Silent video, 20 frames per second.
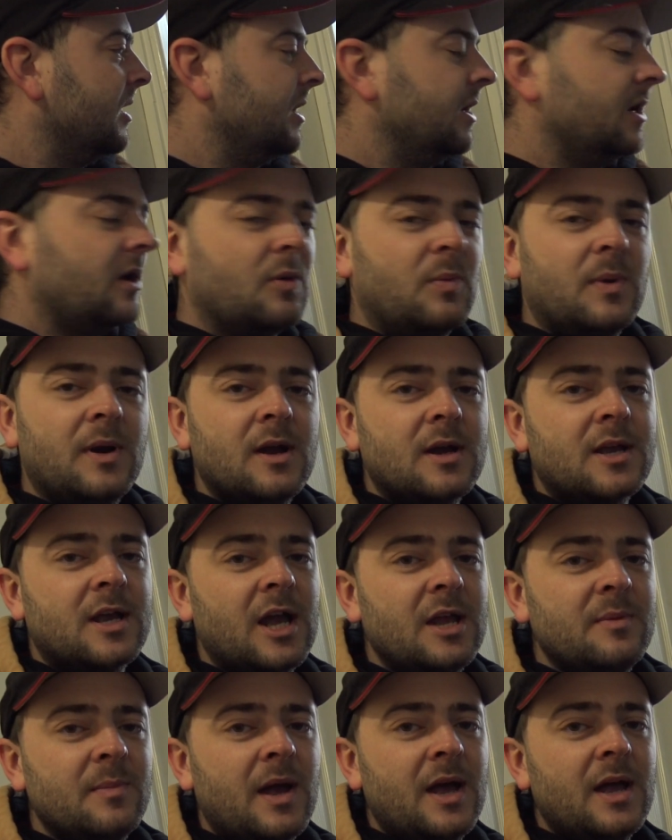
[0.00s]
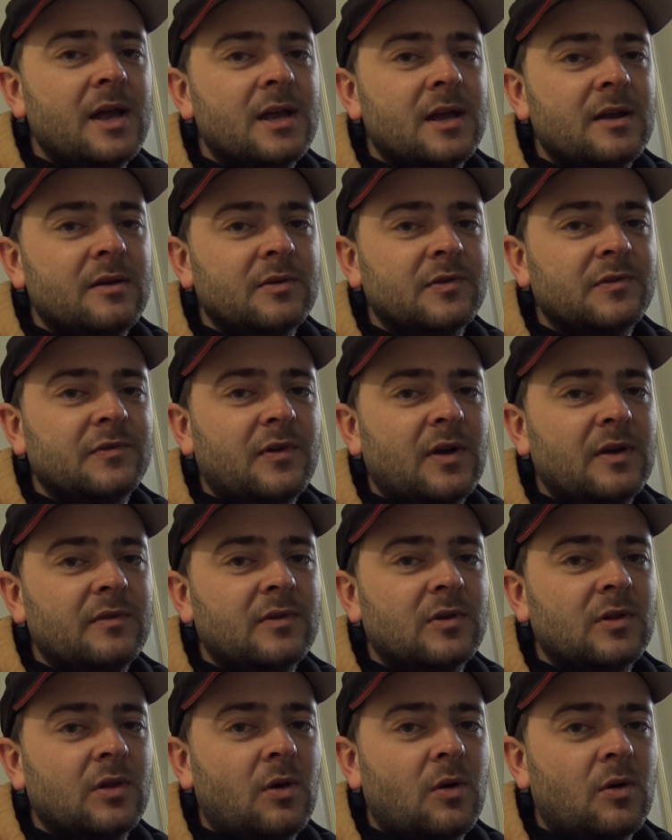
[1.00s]
You know, when I came out here, it was 5
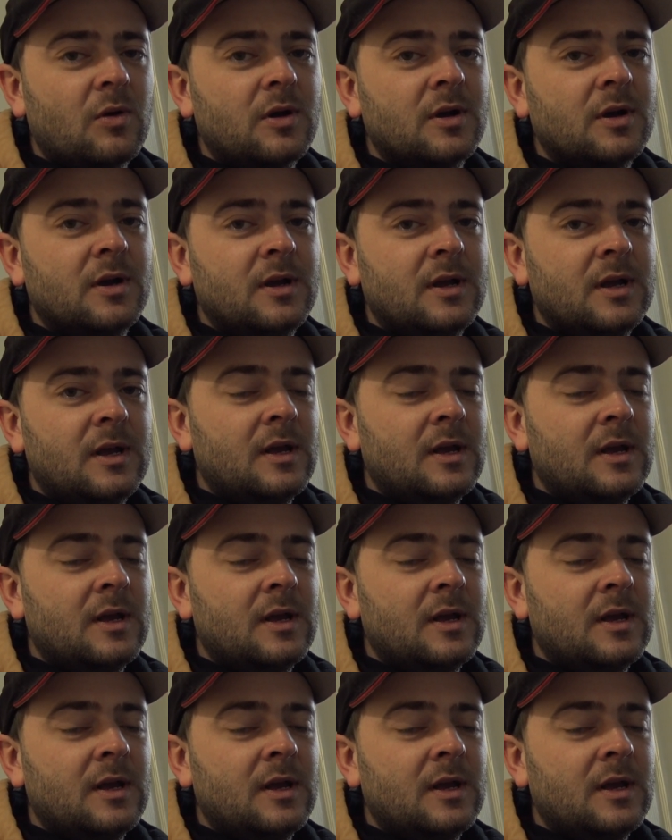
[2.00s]
o'clock.